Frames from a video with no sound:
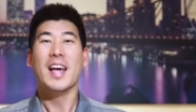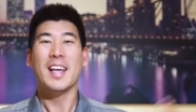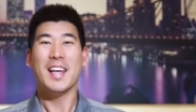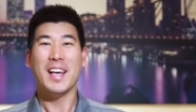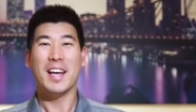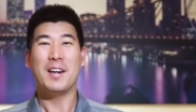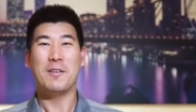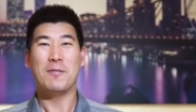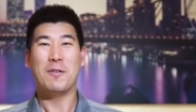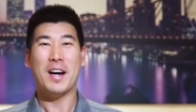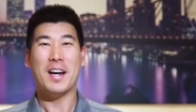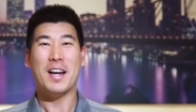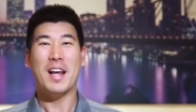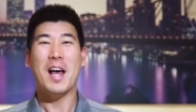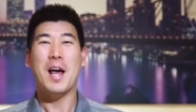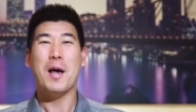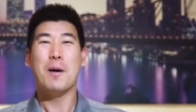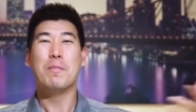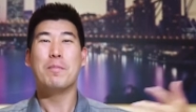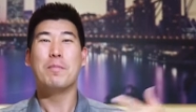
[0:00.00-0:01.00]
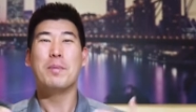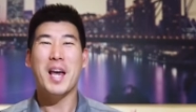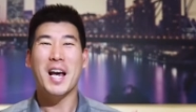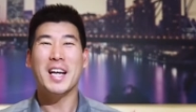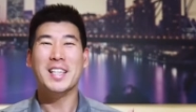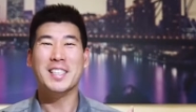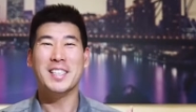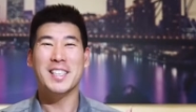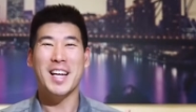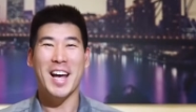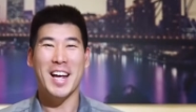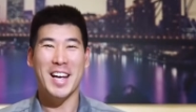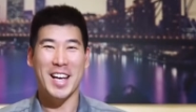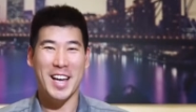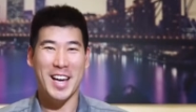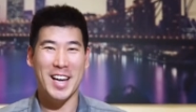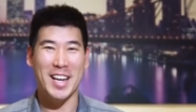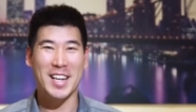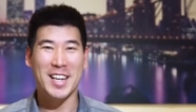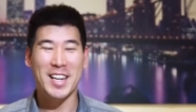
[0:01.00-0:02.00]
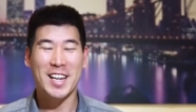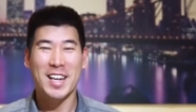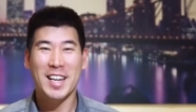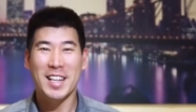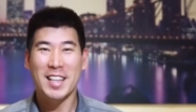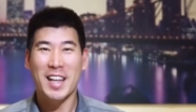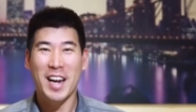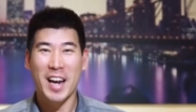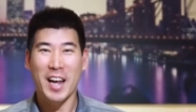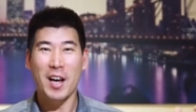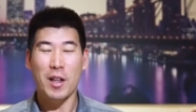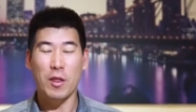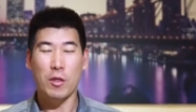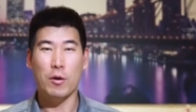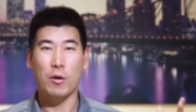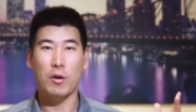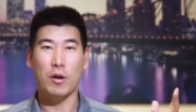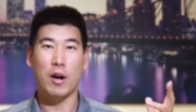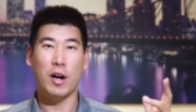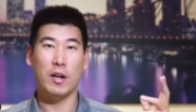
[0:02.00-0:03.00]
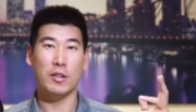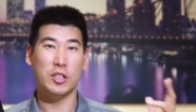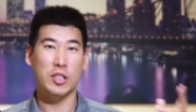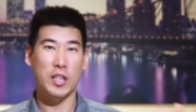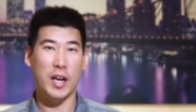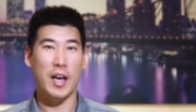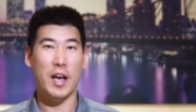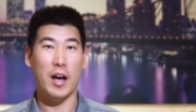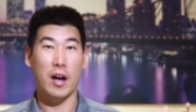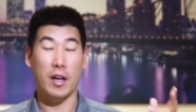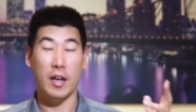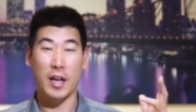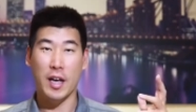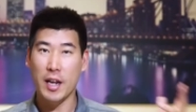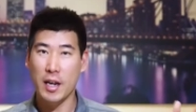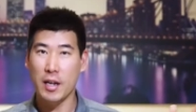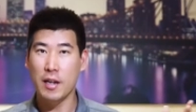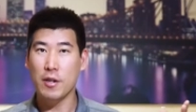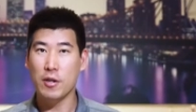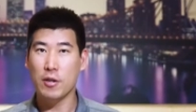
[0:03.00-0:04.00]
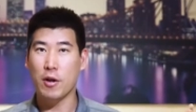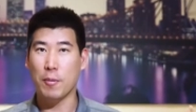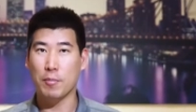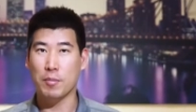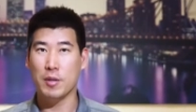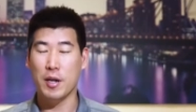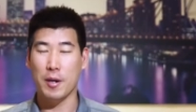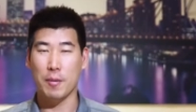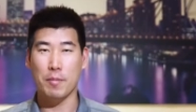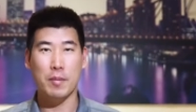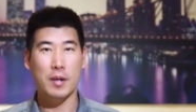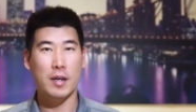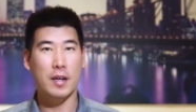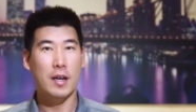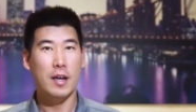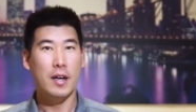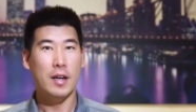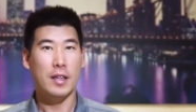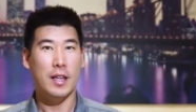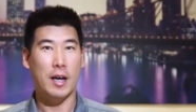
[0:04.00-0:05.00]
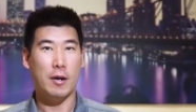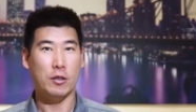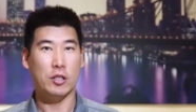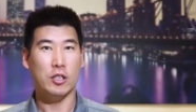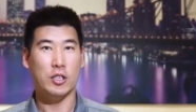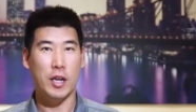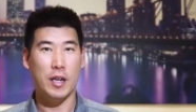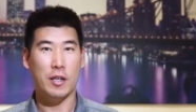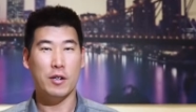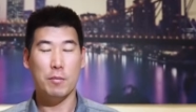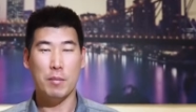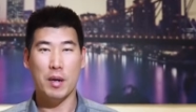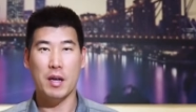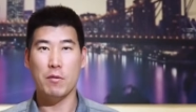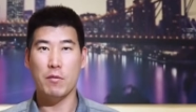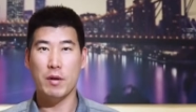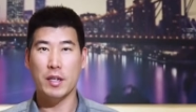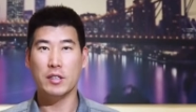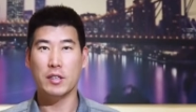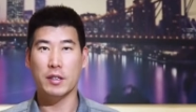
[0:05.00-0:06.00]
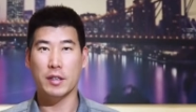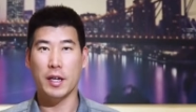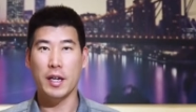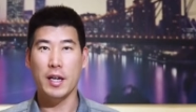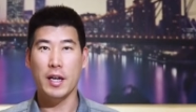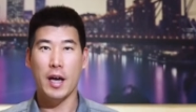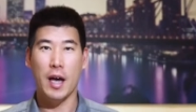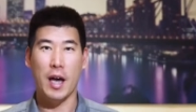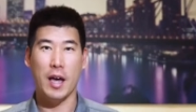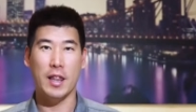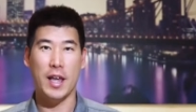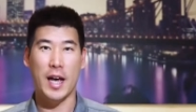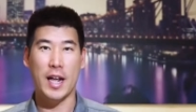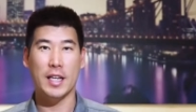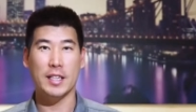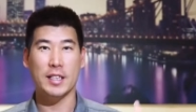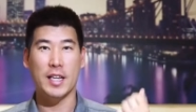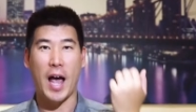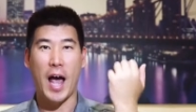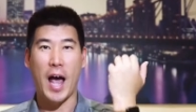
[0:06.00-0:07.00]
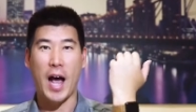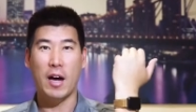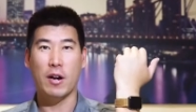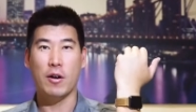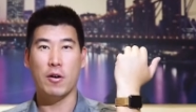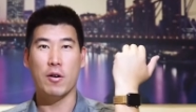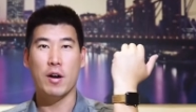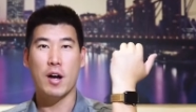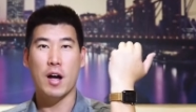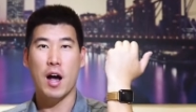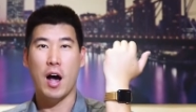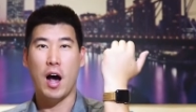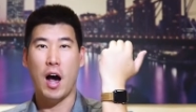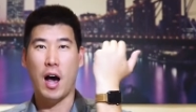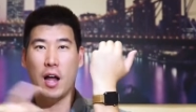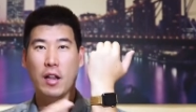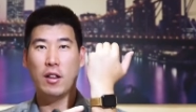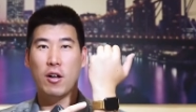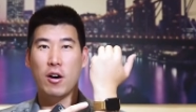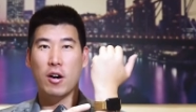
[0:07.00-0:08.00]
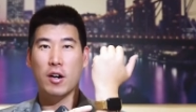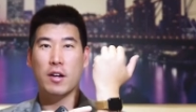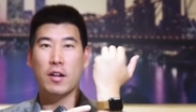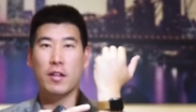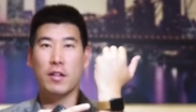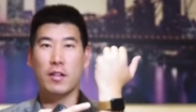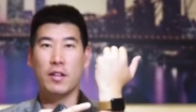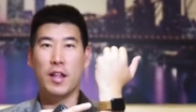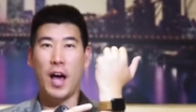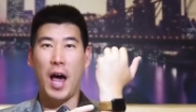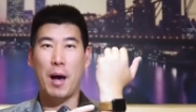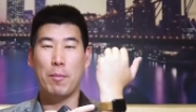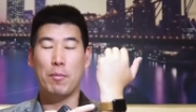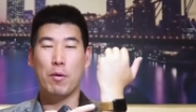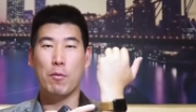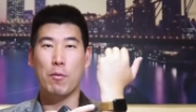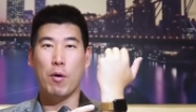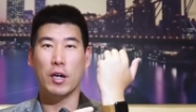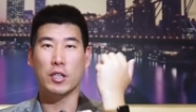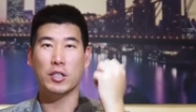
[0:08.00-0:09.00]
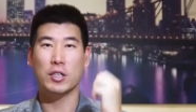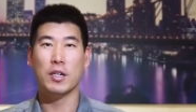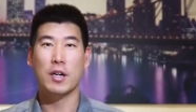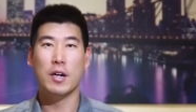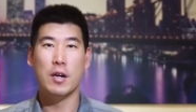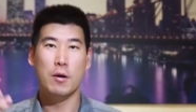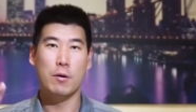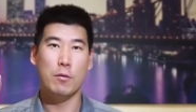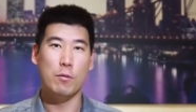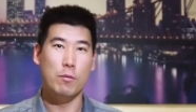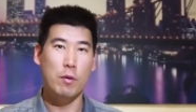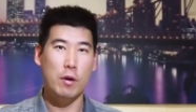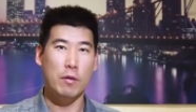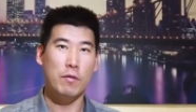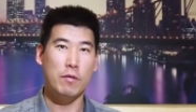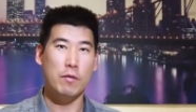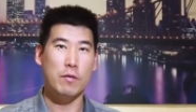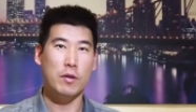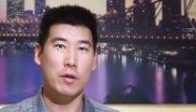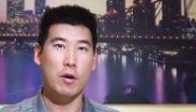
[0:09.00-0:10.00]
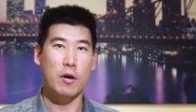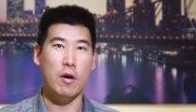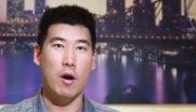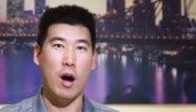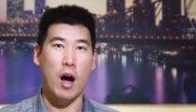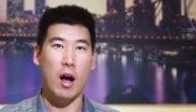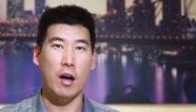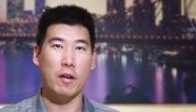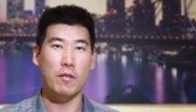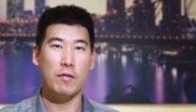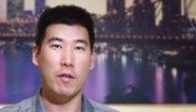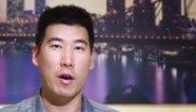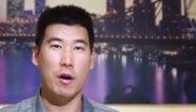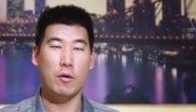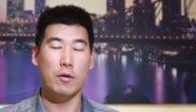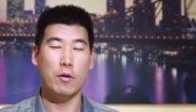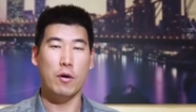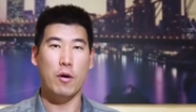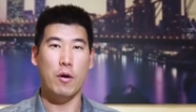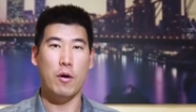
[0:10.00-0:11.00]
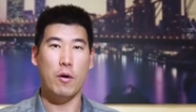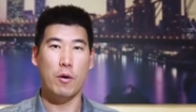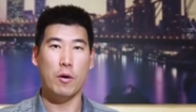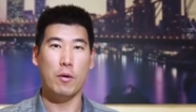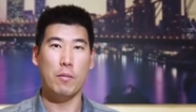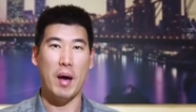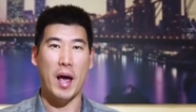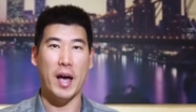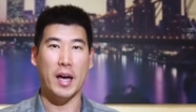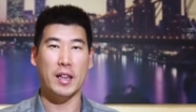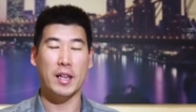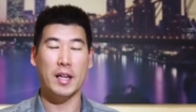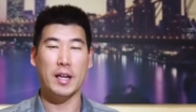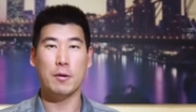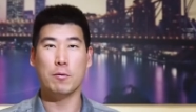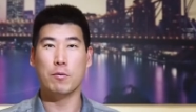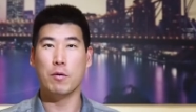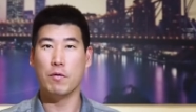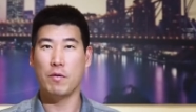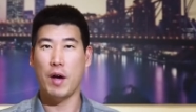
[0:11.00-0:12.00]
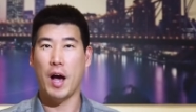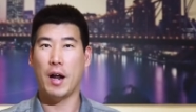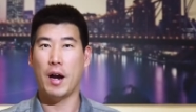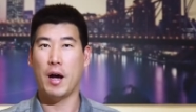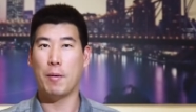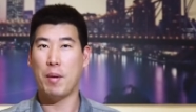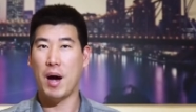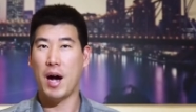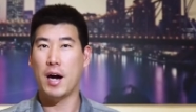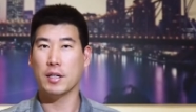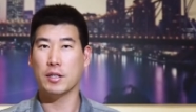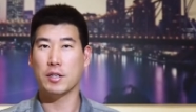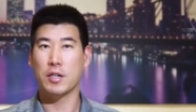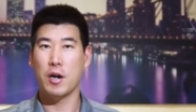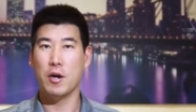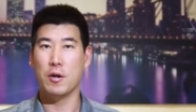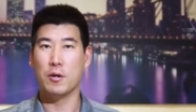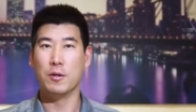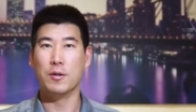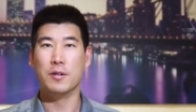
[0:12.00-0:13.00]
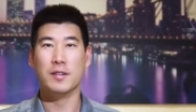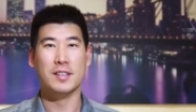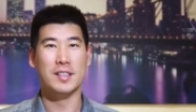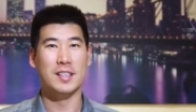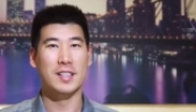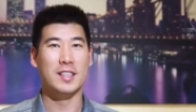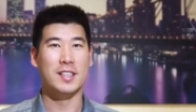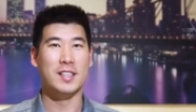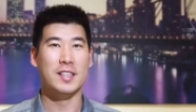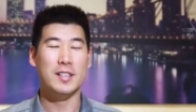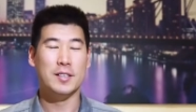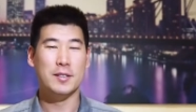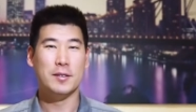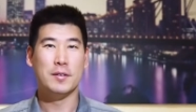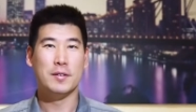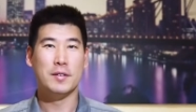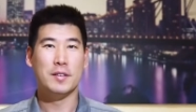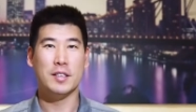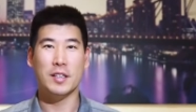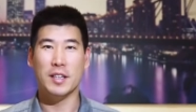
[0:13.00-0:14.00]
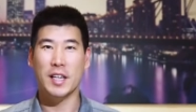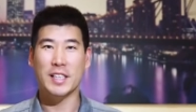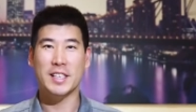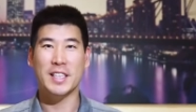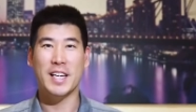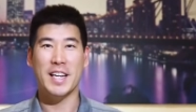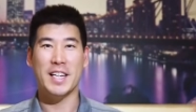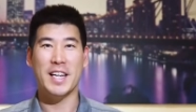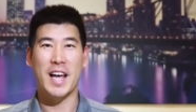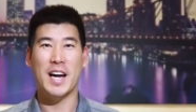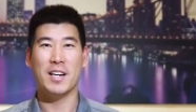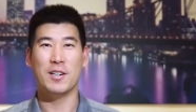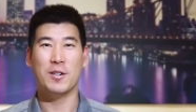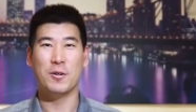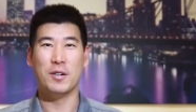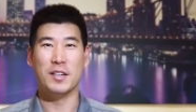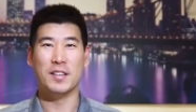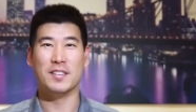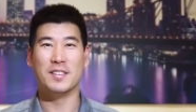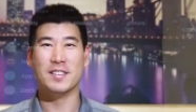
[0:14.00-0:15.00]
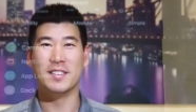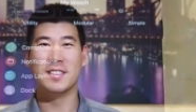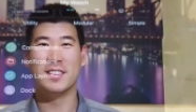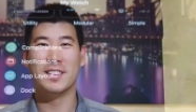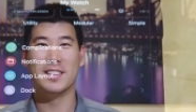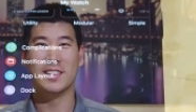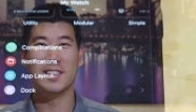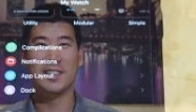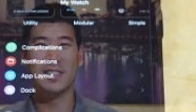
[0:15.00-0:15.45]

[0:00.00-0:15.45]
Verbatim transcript: G'day everyone, B Asian Dad here. Today I thought I'll share a hidden top tip that was shared to me recently, and that is how to unlock the Apple Watch with your iPhone automatically without a passcode. So let's get down to it. So